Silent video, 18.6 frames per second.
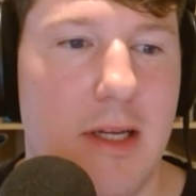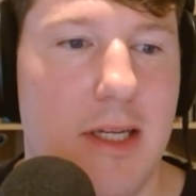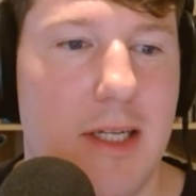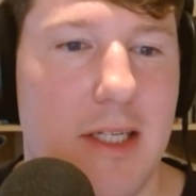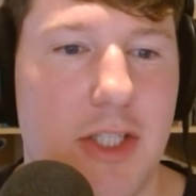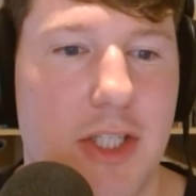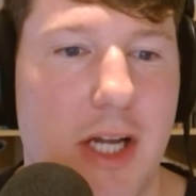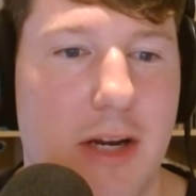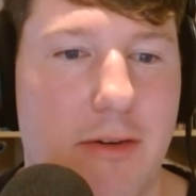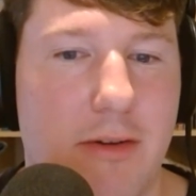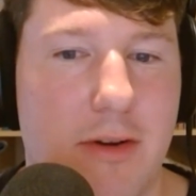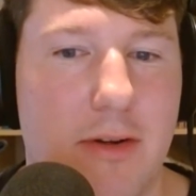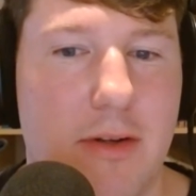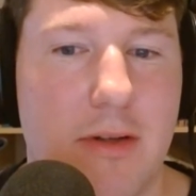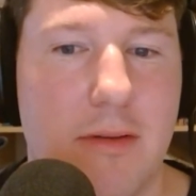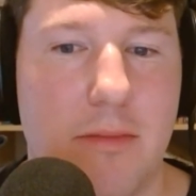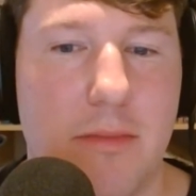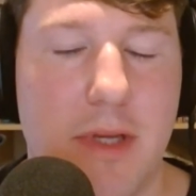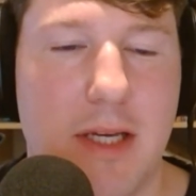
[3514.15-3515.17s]
in general,
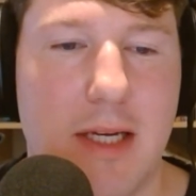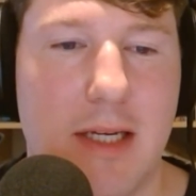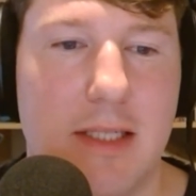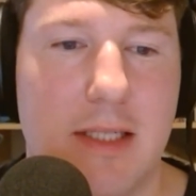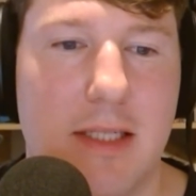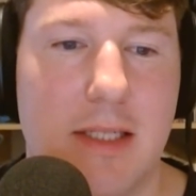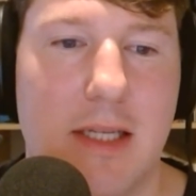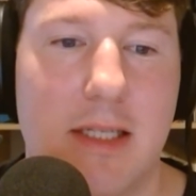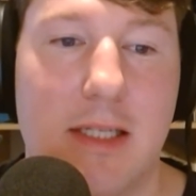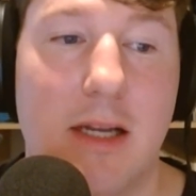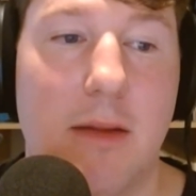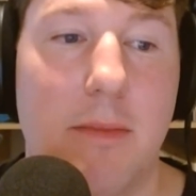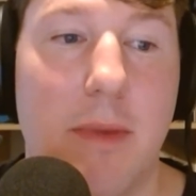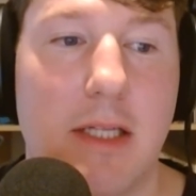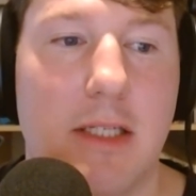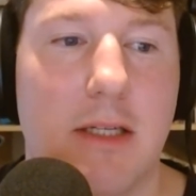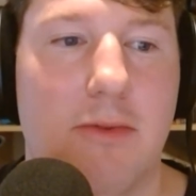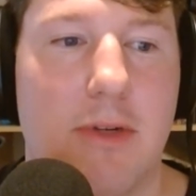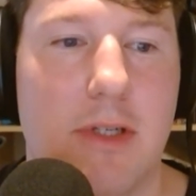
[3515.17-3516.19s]
because it's an
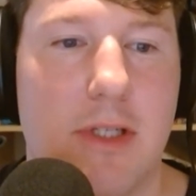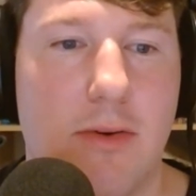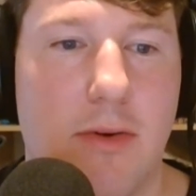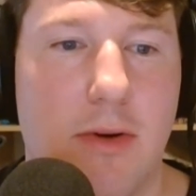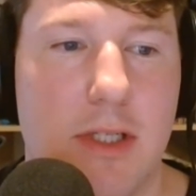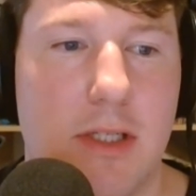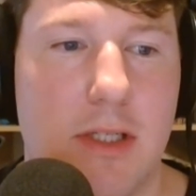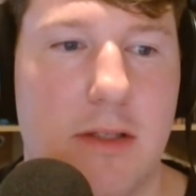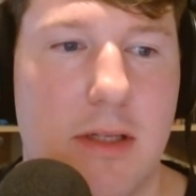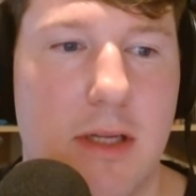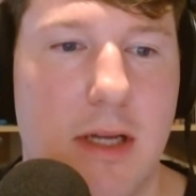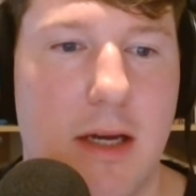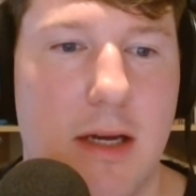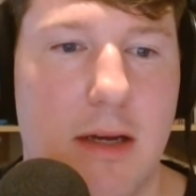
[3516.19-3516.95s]
amazing resource.